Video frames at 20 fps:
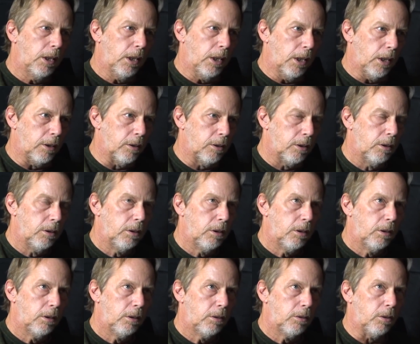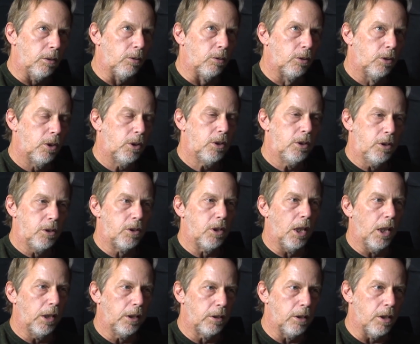And so good
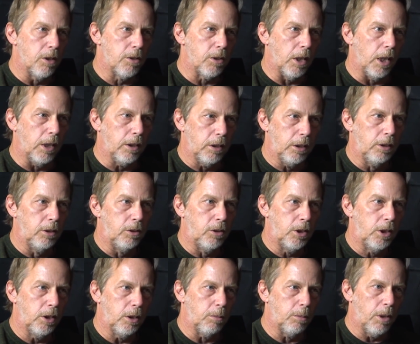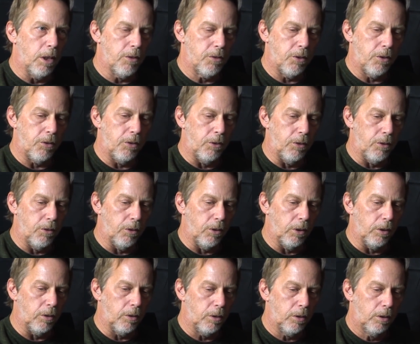design does that. And you see it in processor
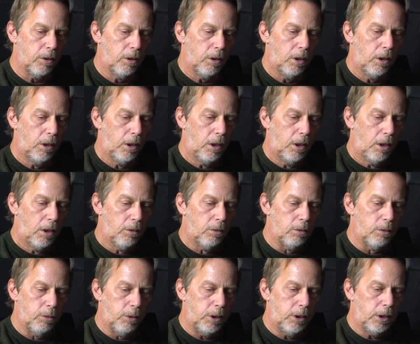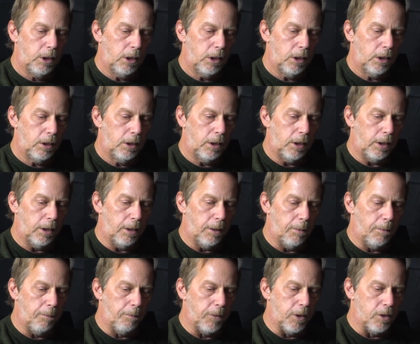designs. When we did
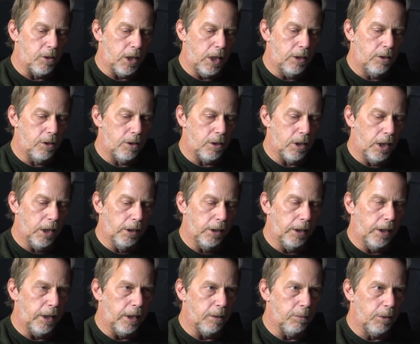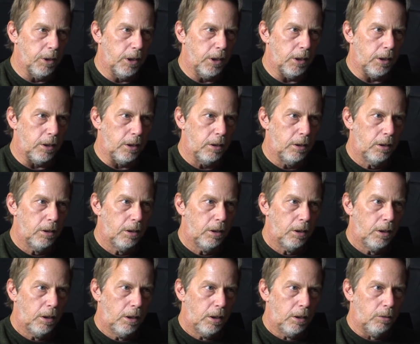the Zen design at AMD,
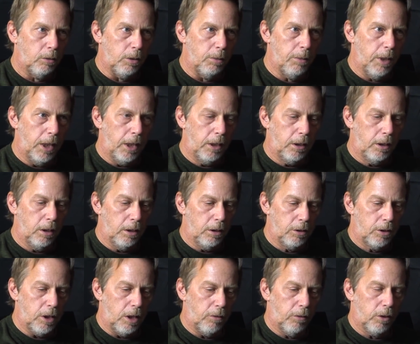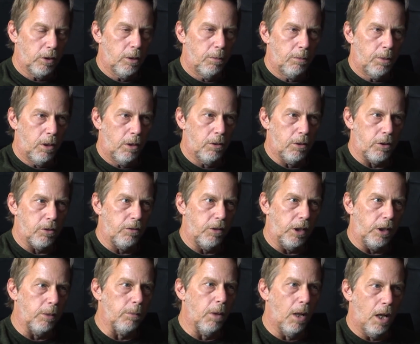we made several components
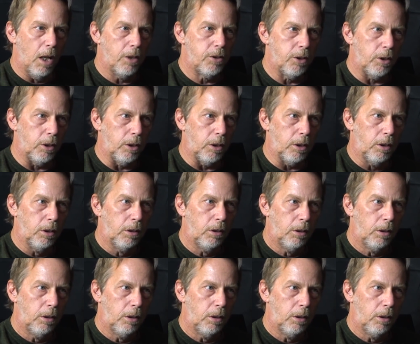very modular.